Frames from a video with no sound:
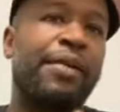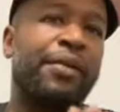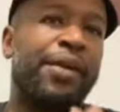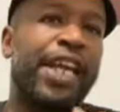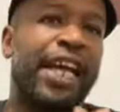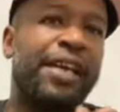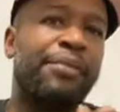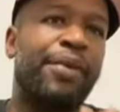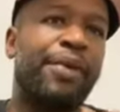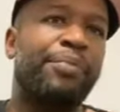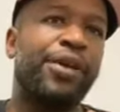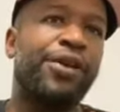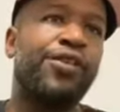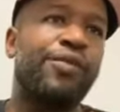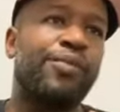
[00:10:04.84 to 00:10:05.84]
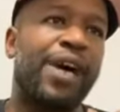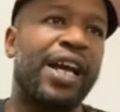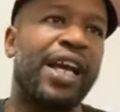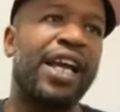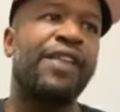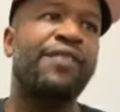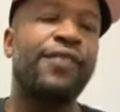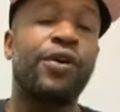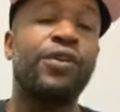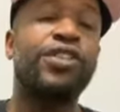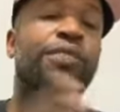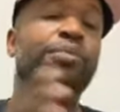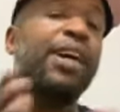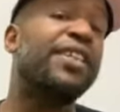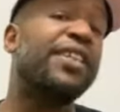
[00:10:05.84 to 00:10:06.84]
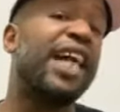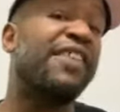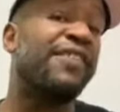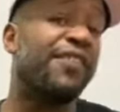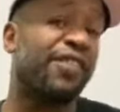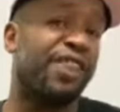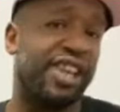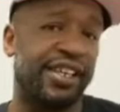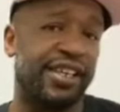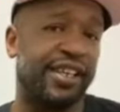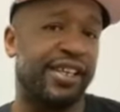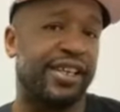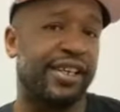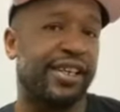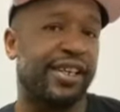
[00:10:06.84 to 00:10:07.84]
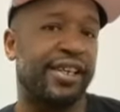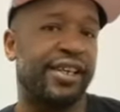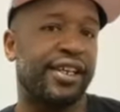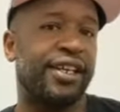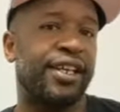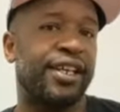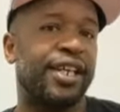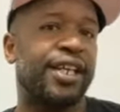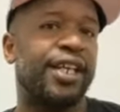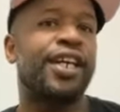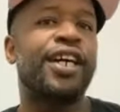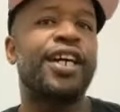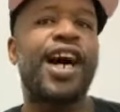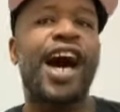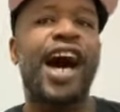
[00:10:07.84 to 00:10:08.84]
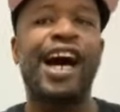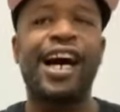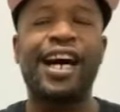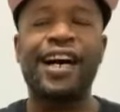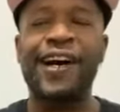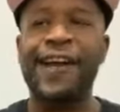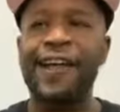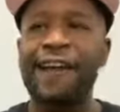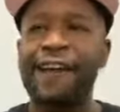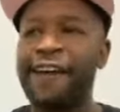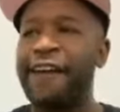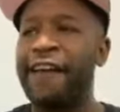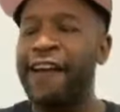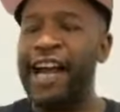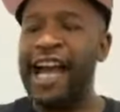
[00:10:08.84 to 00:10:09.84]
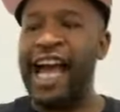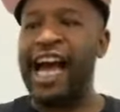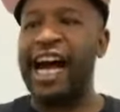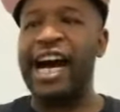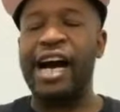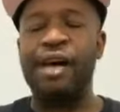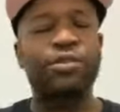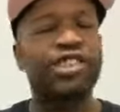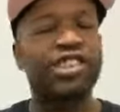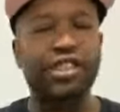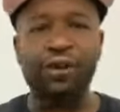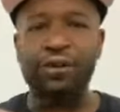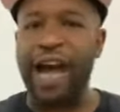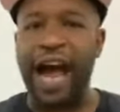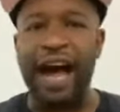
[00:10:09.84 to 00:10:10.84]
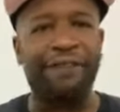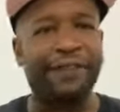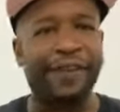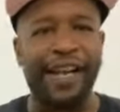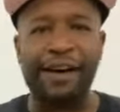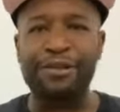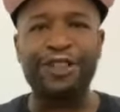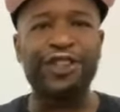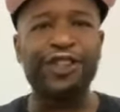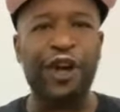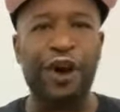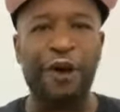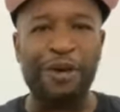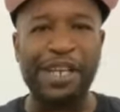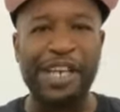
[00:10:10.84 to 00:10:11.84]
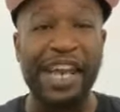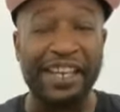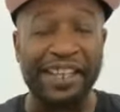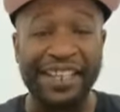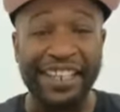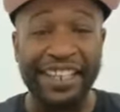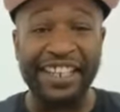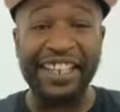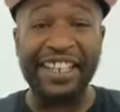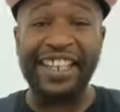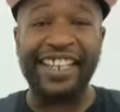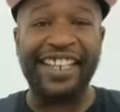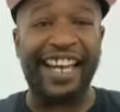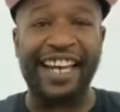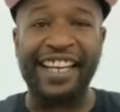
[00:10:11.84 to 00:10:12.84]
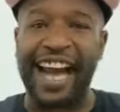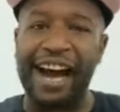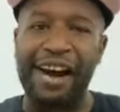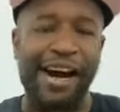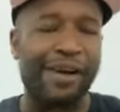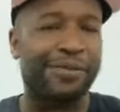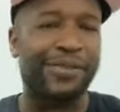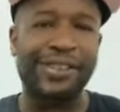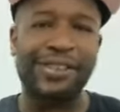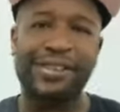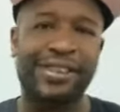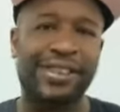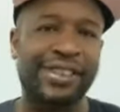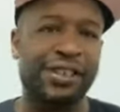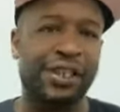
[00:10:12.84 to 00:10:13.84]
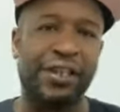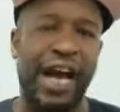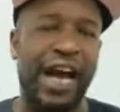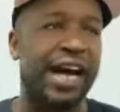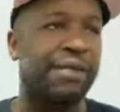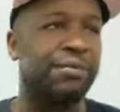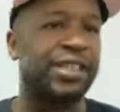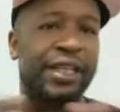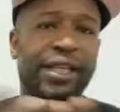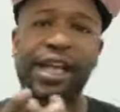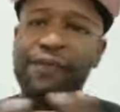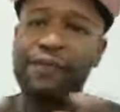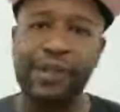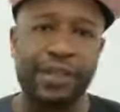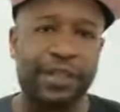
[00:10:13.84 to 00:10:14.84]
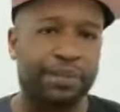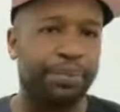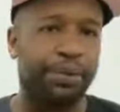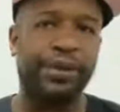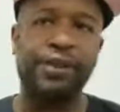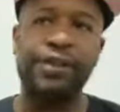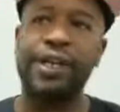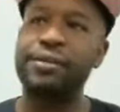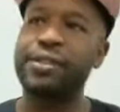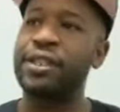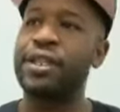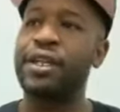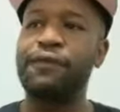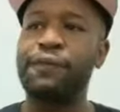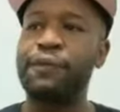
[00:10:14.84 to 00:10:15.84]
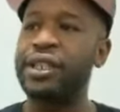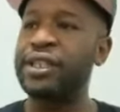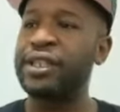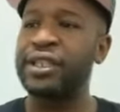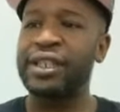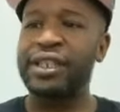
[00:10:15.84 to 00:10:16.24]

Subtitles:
that my middle, my eighth, going to my ninth grade year. I was so confident. I was going in, like I was, I was in love with the sport. I was in love with